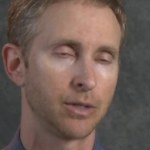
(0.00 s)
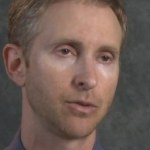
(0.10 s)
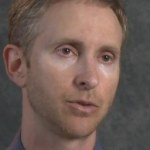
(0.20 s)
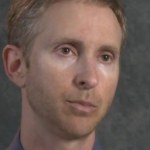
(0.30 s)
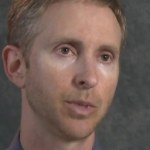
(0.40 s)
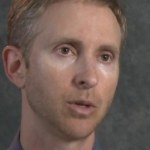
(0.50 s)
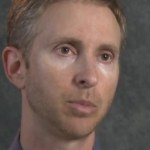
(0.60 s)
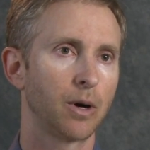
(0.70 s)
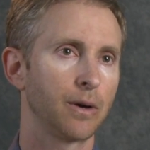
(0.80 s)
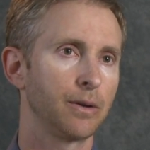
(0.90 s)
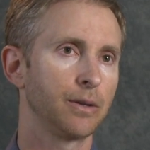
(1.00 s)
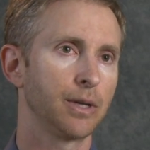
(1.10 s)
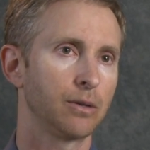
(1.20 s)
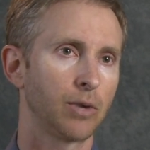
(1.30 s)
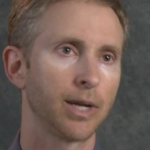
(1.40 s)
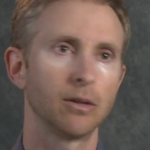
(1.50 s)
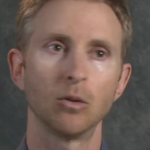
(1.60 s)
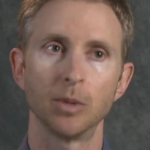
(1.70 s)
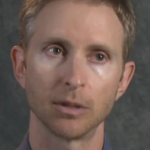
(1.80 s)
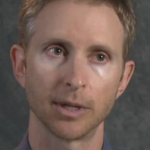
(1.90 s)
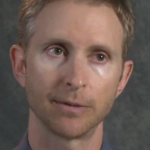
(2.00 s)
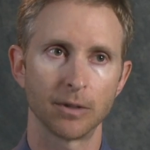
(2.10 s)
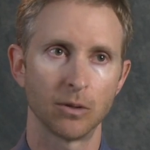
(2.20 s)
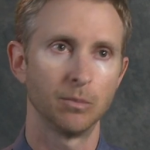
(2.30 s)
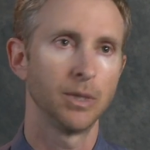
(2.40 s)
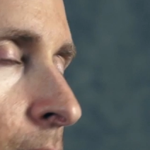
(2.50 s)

So there's a middle part and then a right lobe and a left lobe.